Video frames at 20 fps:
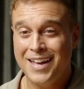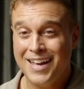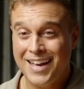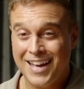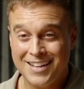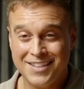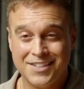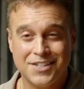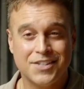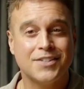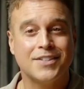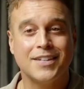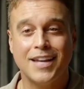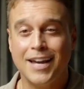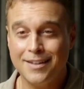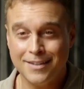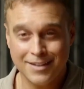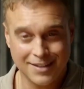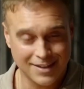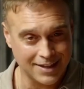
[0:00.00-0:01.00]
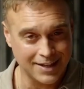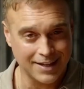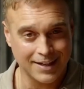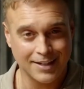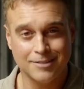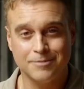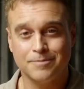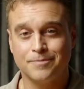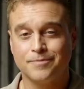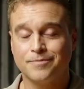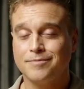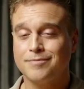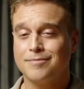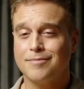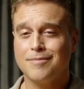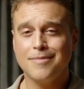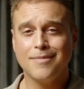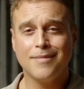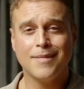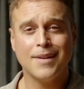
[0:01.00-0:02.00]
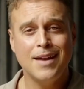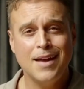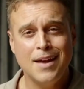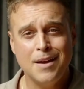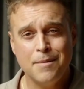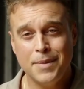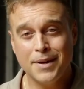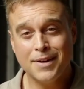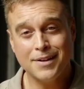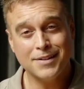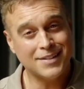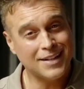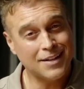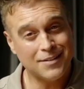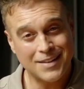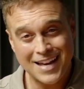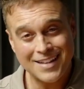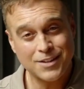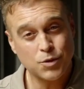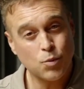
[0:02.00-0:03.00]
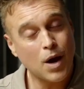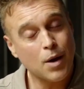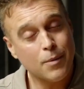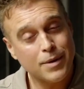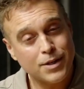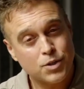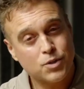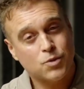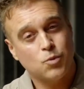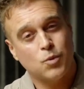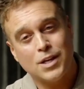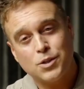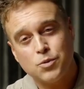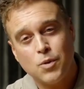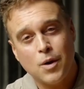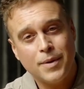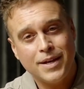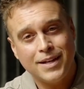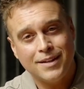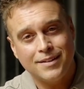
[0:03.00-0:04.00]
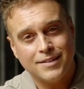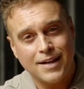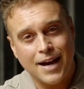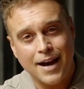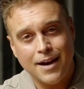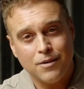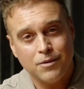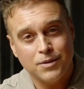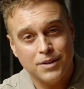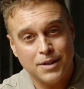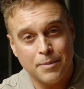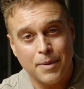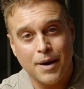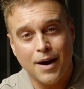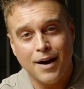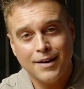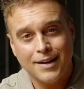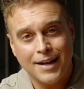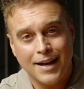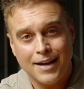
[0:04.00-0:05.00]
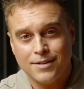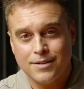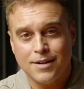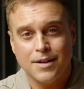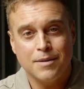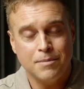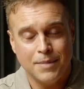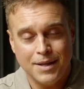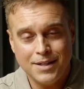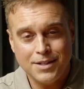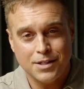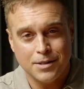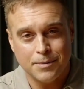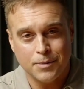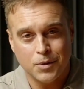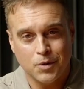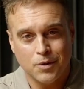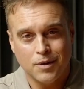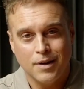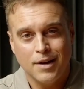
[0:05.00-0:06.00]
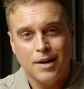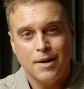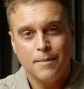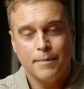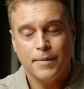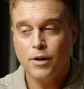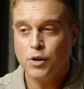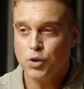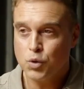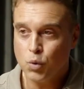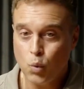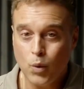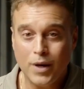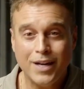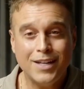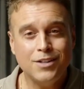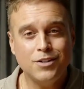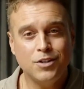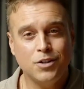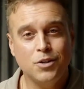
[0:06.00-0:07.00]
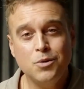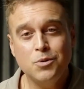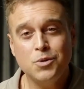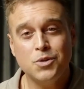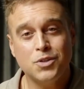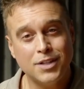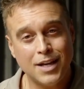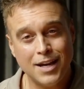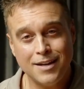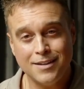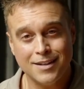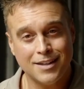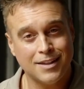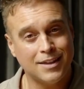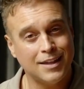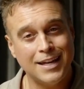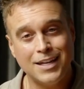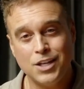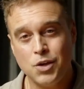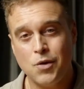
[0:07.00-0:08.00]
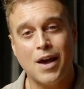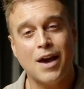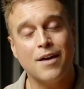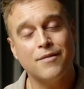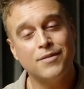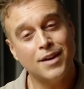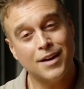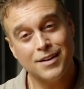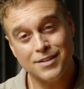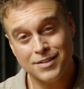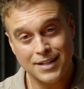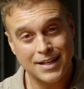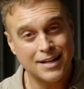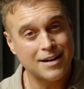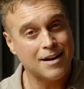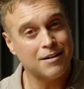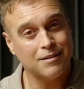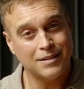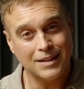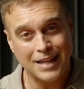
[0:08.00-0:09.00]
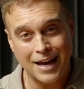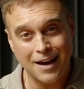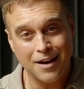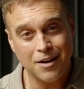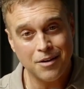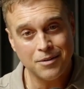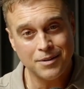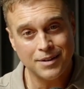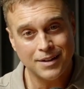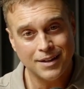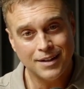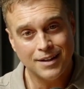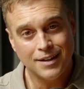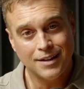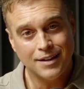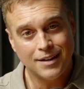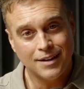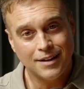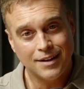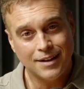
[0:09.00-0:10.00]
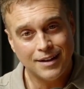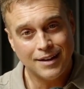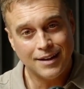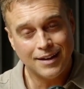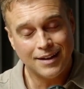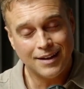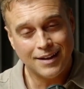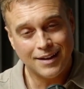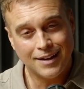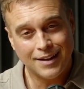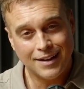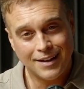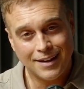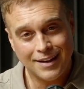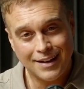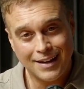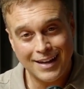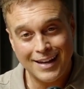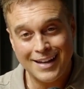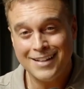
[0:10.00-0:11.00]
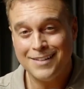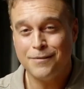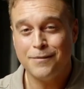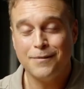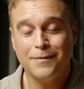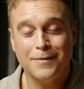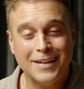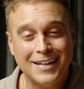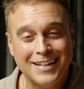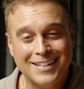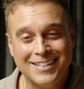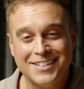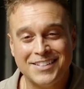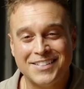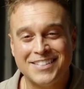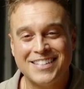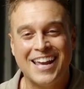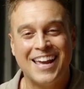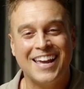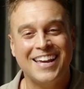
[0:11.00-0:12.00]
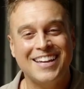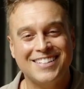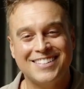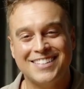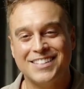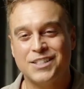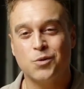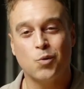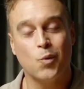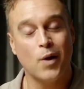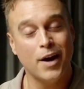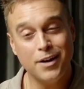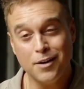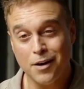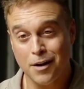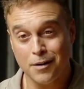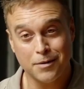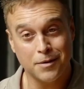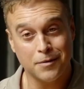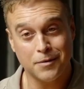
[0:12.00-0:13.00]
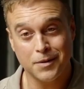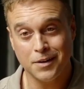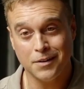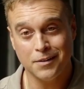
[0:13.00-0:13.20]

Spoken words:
and say the thing. Because that's why we titled the podcast Unmentionable. Because when you say the thing you have not said out loud, it just takes this weight off of you.